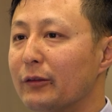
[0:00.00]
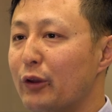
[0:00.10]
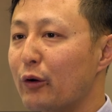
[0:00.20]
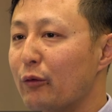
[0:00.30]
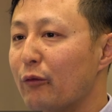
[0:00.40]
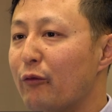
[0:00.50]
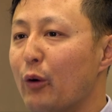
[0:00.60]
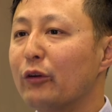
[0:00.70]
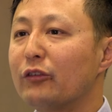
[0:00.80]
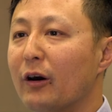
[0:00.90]
they're
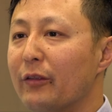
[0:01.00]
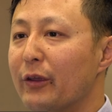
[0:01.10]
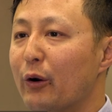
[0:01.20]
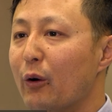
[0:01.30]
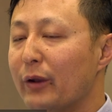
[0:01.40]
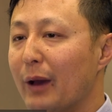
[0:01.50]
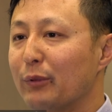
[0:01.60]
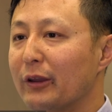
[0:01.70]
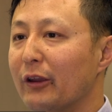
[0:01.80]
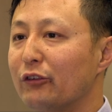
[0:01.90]
focused on their own
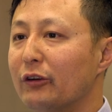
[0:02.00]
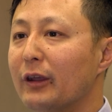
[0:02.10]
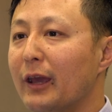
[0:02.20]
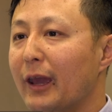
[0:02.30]
application,